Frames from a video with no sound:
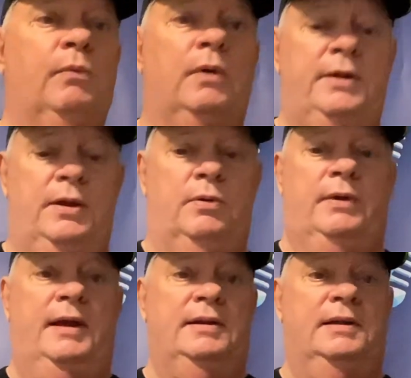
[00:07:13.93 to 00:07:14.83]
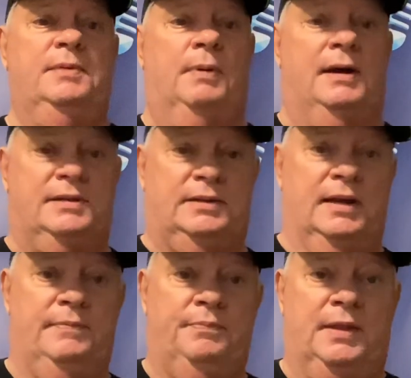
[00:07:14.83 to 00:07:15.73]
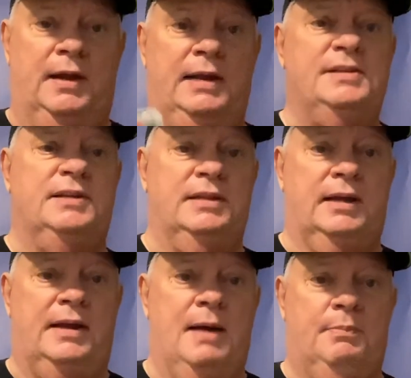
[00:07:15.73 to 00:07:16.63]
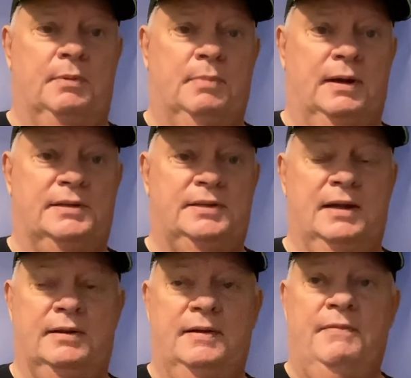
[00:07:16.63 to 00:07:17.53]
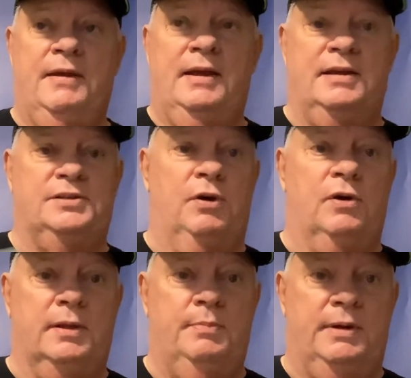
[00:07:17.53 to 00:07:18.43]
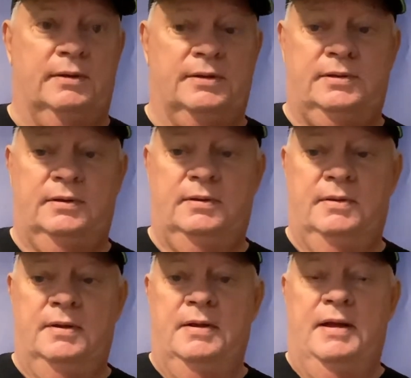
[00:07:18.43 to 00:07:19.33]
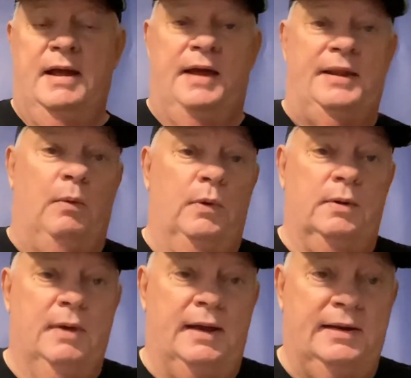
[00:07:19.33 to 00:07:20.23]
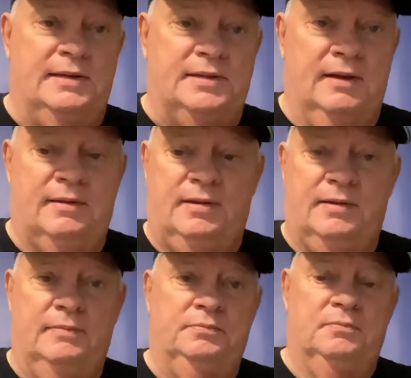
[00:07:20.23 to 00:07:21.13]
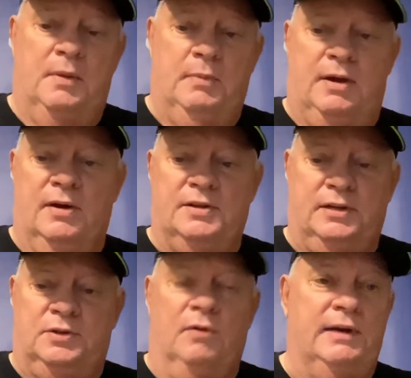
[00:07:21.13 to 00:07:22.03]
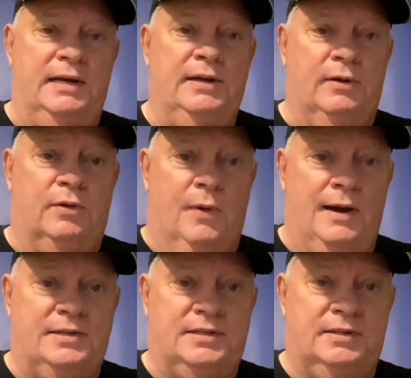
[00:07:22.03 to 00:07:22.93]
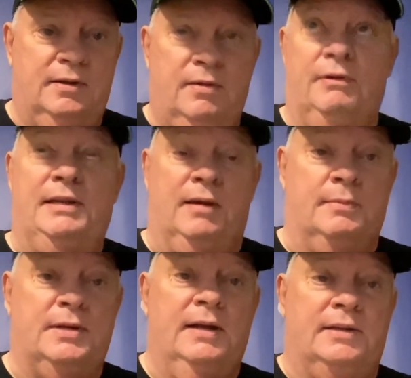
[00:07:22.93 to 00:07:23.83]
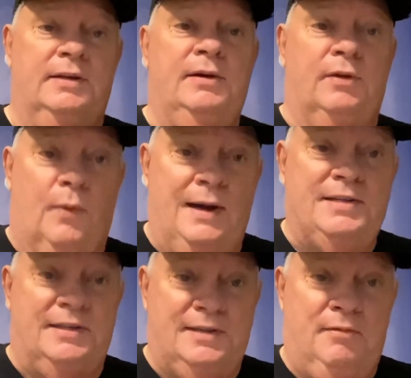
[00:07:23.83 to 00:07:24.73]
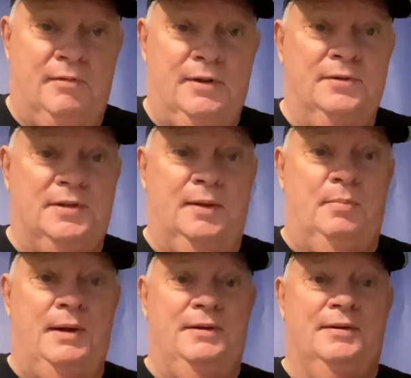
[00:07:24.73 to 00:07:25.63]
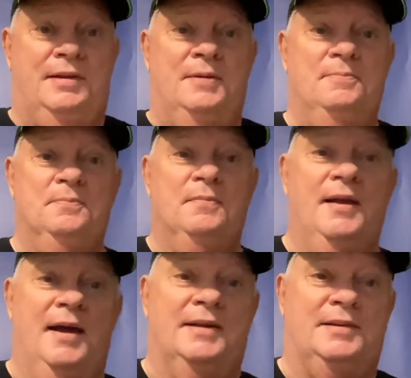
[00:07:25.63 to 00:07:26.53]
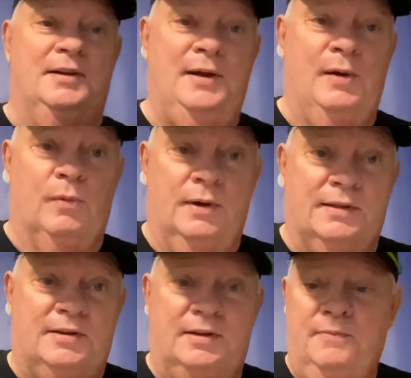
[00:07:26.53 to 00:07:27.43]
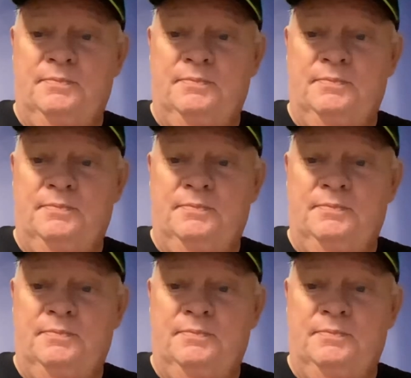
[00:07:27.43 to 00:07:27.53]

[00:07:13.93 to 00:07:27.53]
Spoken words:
one you don't get in this box set that is in the Capitol box set is the early Beatles, and that wouldn't make any sense because it's already in here three times. It's in here twice as introducing the Beatles, and it's in here once